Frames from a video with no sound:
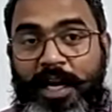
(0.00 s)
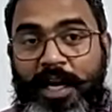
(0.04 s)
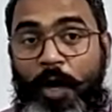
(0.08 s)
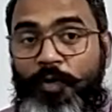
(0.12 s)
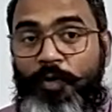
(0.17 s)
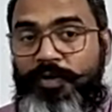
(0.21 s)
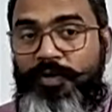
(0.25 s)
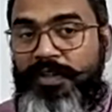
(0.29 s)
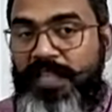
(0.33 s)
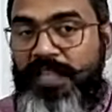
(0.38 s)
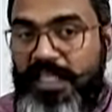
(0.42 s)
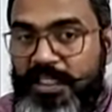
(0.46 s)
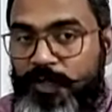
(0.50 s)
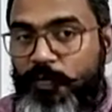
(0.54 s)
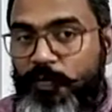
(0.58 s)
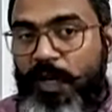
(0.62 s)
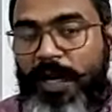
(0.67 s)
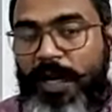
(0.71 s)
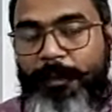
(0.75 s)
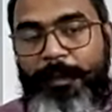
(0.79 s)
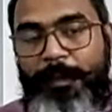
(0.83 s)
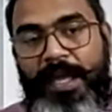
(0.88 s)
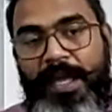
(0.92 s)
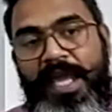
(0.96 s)
Now, this
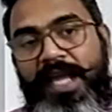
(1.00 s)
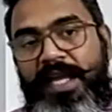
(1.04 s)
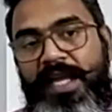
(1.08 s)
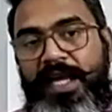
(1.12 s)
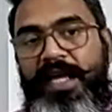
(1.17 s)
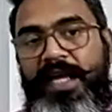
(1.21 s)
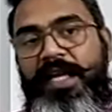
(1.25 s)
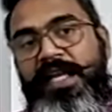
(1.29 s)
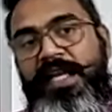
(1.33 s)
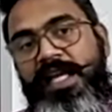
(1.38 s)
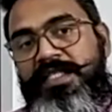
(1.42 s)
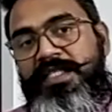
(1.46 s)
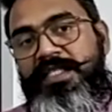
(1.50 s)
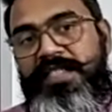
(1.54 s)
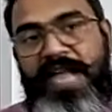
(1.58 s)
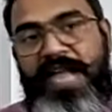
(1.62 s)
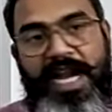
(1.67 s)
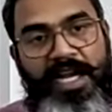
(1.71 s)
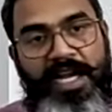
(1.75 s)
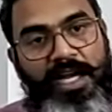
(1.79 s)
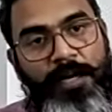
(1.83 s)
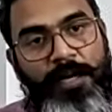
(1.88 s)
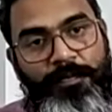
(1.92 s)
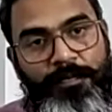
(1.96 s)
will make India
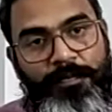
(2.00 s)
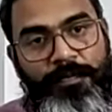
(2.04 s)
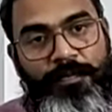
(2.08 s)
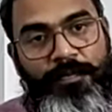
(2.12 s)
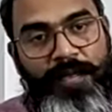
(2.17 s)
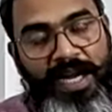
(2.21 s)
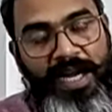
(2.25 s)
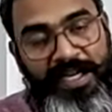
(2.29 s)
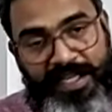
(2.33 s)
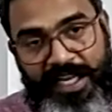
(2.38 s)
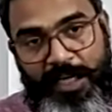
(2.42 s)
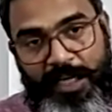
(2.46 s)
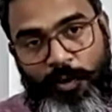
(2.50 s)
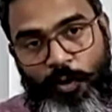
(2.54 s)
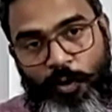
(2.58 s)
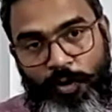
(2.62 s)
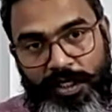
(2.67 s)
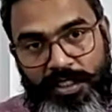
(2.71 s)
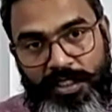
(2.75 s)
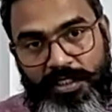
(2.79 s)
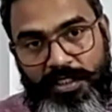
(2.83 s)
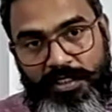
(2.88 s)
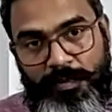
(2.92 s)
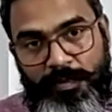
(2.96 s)
stand up and take
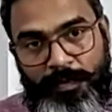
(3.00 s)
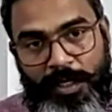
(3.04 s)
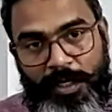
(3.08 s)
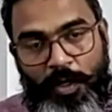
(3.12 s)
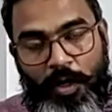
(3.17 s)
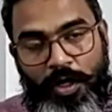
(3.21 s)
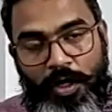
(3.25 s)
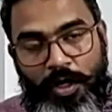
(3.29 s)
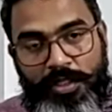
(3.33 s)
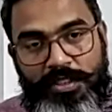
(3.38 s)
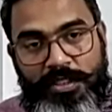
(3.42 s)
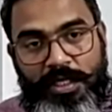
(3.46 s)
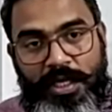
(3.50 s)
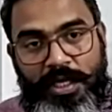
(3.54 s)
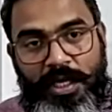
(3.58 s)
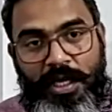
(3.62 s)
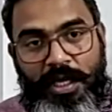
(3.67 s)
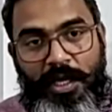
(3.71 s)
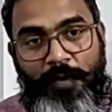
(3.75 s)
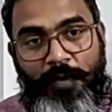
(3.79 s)
notice because